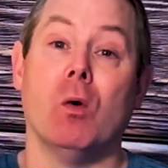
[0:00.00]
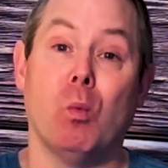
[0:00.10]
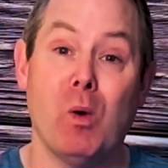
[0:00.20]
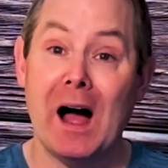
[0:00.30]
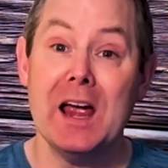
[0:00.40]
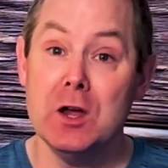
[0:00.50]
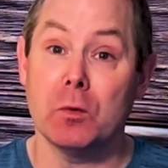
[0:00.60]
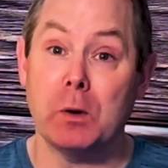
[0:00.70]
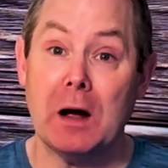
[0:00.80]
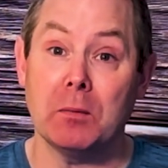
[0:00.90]
why you're
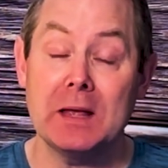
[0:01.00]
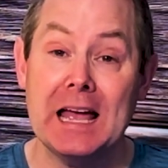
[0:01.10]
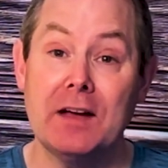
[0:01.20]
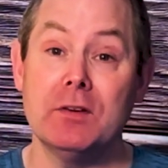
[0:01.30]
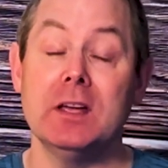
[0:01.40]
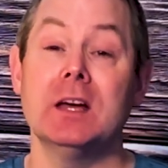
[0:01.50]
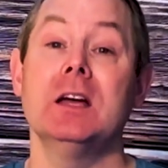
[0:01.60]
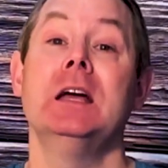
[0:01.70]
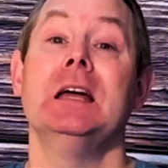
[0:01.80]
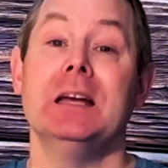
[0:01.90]
probably having it,
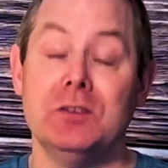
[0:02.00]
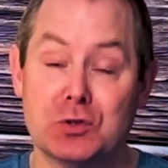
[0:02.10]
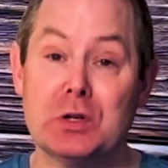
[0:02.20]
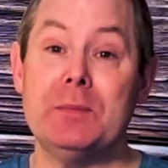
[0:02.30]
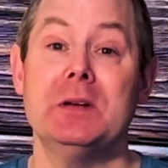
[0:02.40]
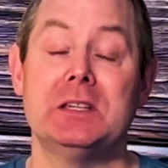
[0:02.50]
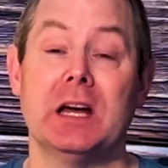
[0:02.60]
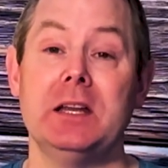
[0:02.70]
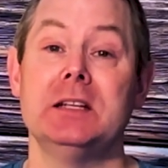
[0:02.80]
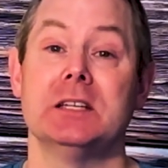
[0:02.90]
and treatment
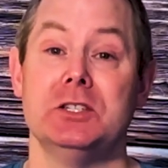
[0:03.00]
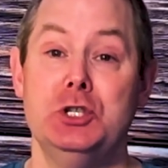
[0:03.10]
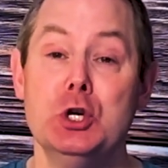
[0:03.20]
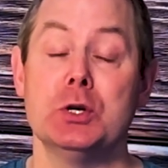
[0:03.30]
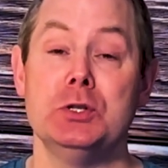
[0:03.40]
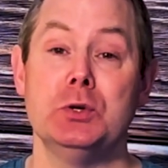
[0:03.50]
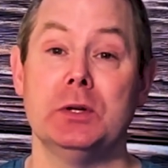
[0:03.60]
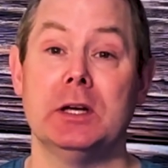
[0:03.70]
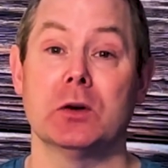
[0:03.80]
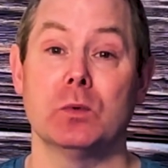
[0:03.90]
techniques that you can do to
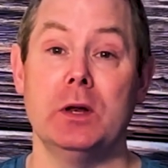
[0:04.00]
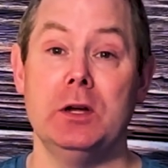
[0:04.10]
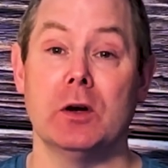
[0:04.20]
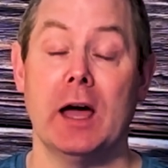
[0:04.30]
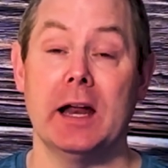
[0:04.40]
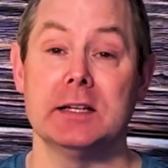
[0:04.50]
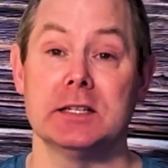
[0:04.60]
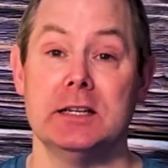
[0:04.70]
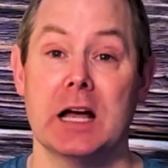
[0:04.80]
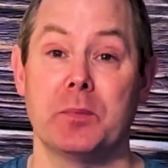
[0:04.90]
get rid of your headaches
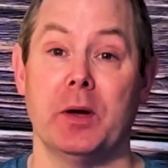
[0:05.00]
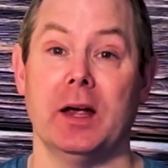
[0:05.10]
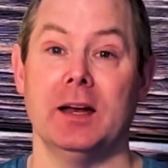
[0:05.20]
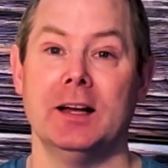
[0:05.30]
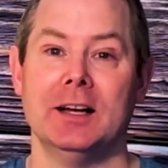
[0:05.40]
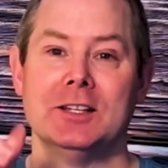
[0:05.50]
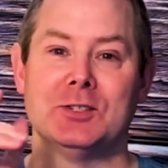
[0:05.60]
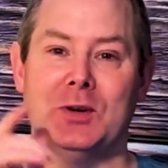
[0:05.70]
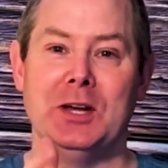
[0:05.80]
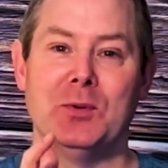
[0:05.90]
and neck pain. So
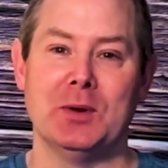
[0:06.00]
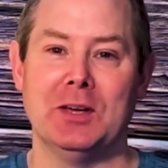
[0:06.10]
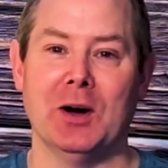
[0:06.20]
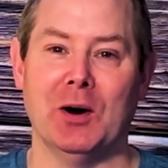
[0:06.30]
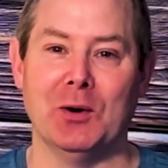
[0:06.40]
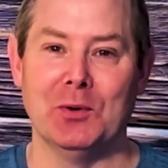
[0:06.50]
here we go.